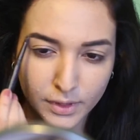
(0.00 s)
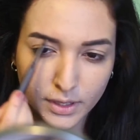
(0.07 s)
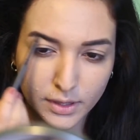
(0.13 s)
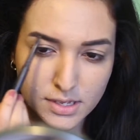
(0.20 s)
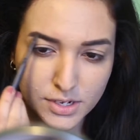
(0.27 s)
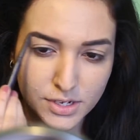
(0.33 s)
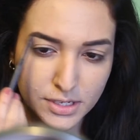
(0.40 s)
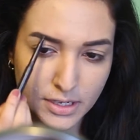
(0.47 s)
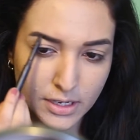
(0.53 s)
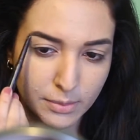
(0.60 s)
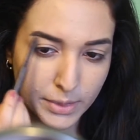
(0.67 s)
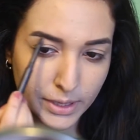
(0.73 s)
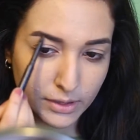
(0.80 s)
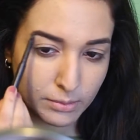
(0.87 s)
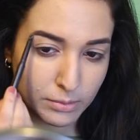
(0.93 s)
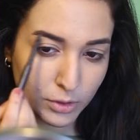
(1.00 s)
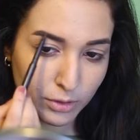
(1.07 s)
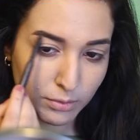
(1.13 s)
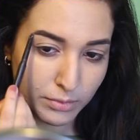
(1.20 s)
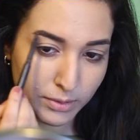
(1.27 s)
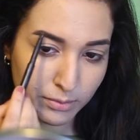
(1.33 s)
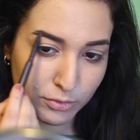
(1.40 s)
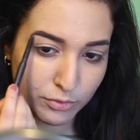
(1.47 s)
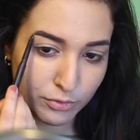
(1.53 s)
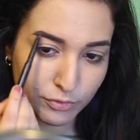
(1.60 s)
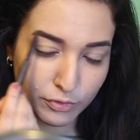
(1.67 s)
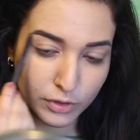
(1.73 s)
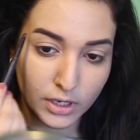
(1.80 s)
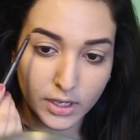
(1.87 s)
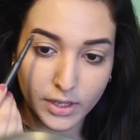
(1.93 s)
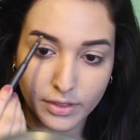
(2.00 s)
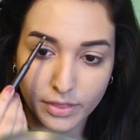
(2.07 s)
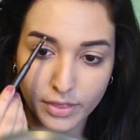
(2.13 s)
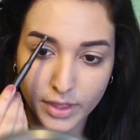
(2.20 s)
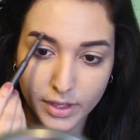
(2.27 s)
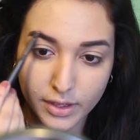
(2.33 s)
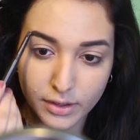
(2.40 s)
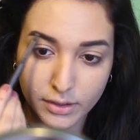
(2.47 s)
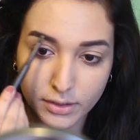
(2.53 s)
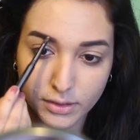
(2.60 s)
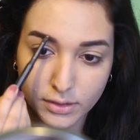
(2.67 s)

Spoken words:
It's just going to make them look a bit more fuller and thicker.